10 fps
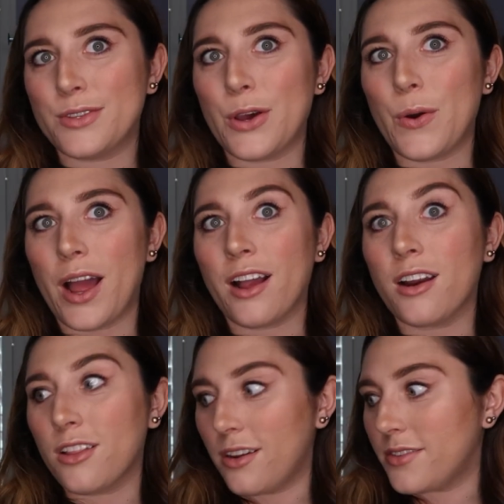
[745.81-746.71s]
so I
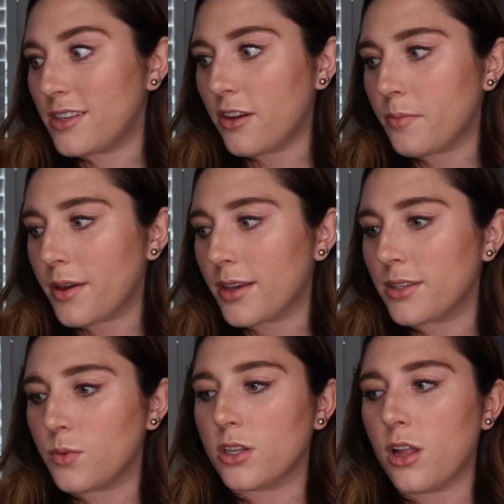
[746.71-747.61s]
got a lot of stuff because
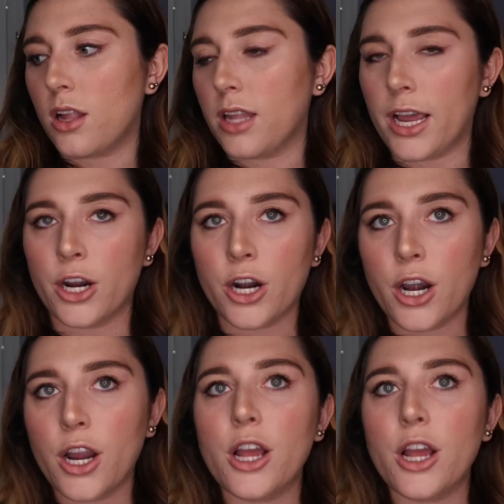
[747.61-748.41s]
it was a lot lighter